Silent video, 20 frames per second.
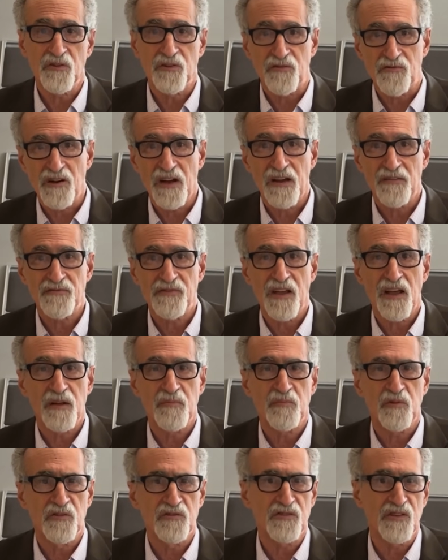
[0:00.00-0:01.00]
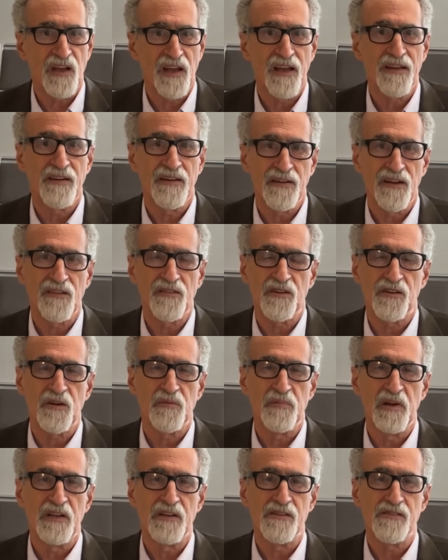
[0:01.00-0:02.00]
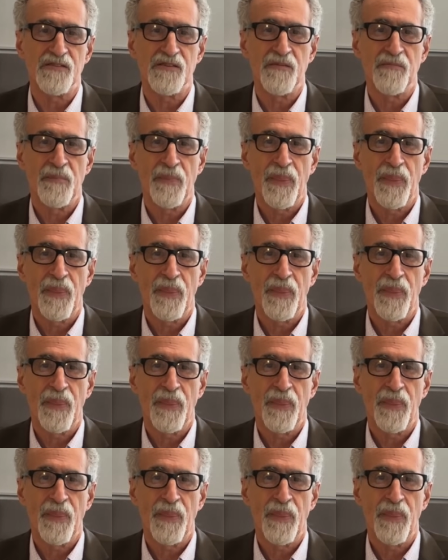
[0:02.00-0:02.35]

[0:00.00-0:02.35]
the craft tables, and at other committees.